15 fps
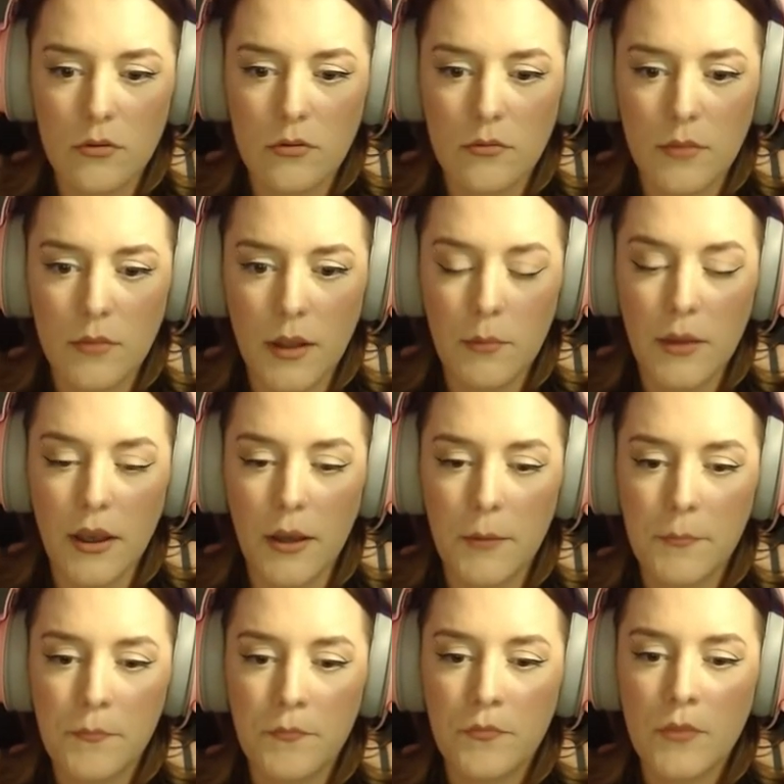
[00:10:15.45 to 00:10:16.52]
Right, here we go.
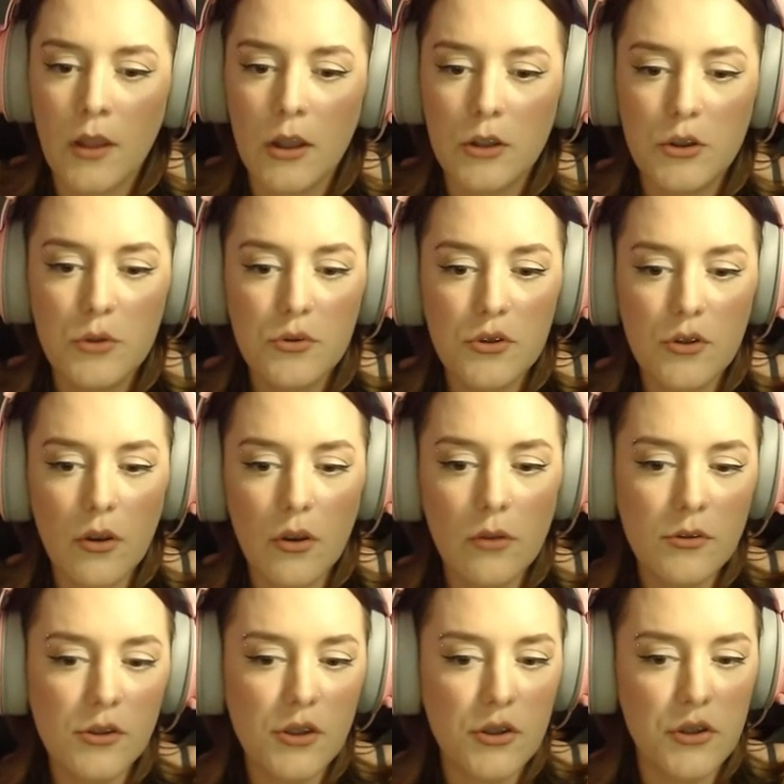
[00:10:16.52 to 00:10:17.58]

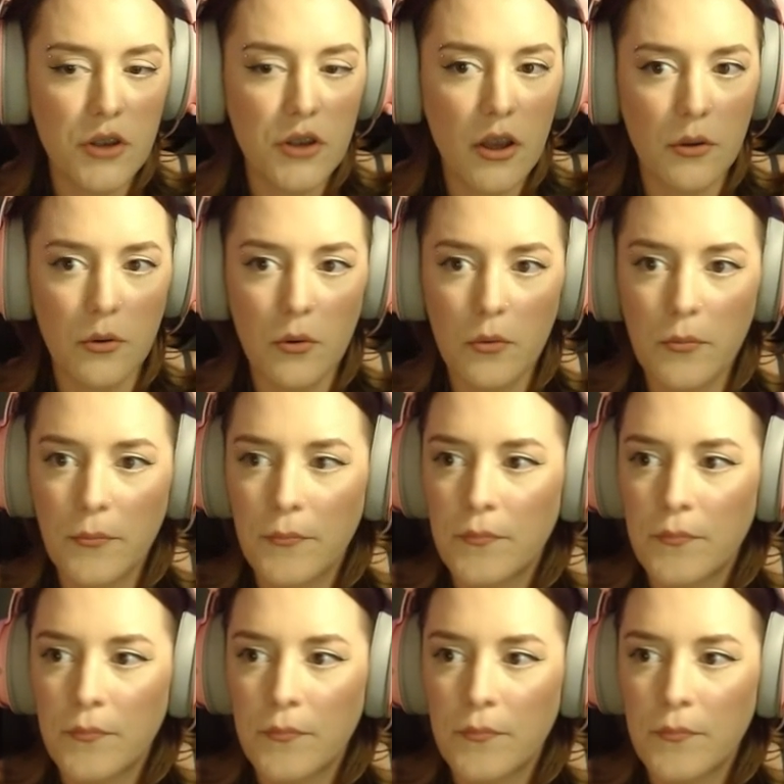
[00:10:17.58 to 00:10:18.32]
Toussaint's journal.